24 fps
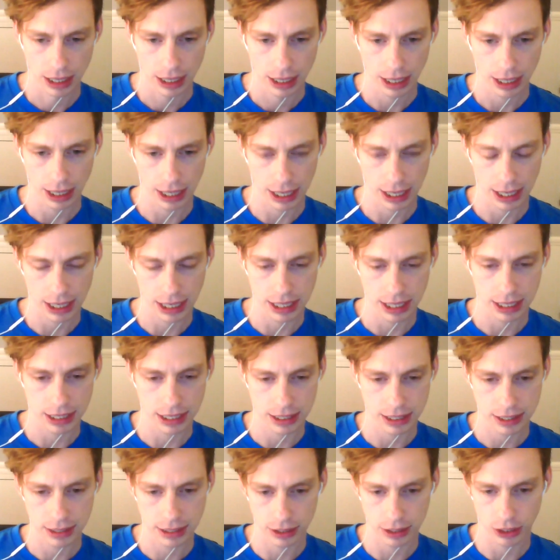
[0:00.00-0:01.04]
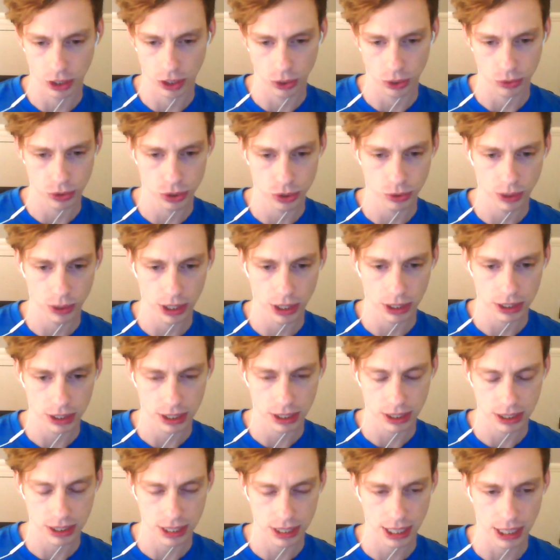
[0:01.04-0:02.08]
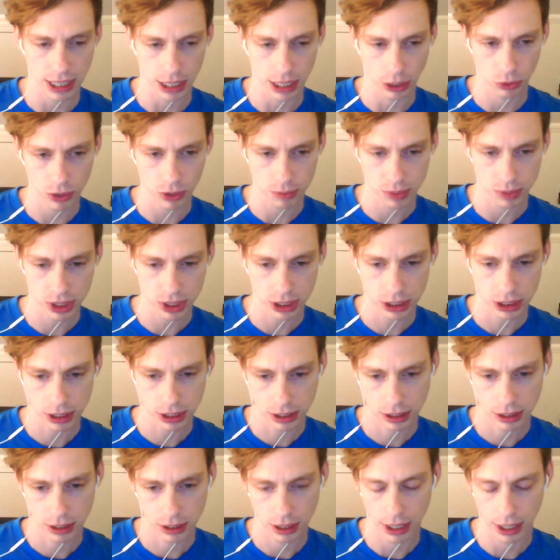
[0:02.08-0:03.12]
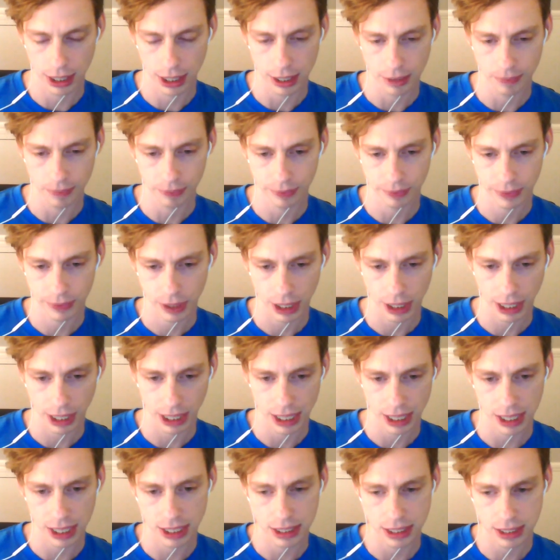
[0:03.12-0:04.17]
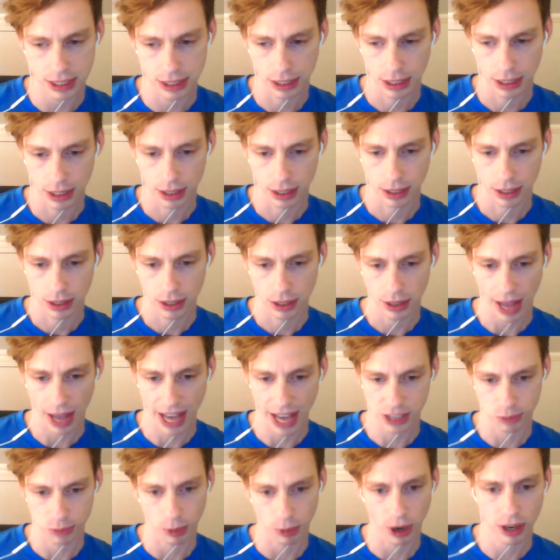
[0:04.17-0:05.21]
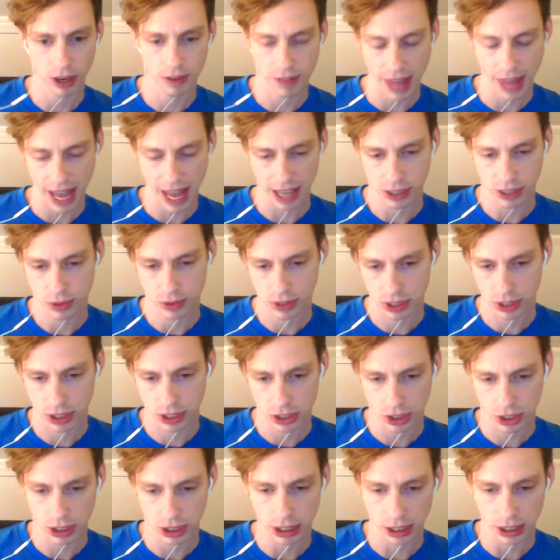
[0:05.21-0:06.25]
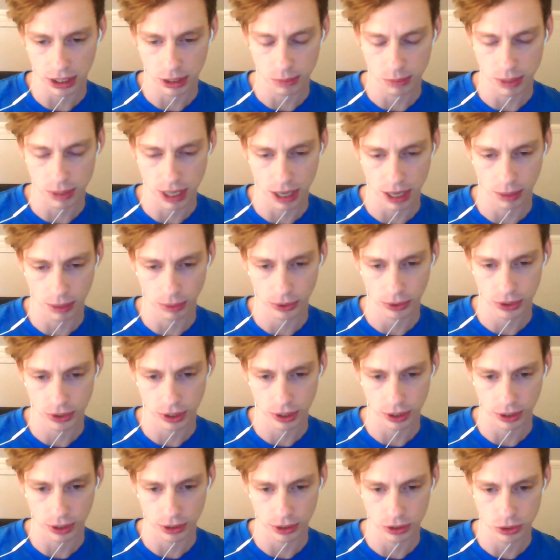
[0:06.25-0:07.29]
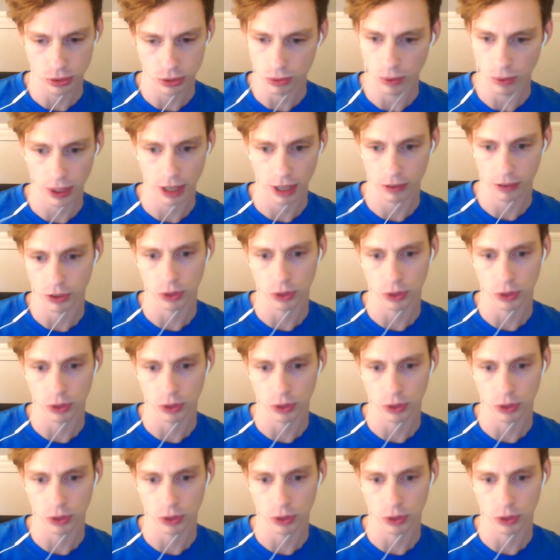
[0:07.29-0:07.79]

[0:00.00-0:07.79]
and you know doing things like encryption um, and as part of that you essentially need to be able to do whatever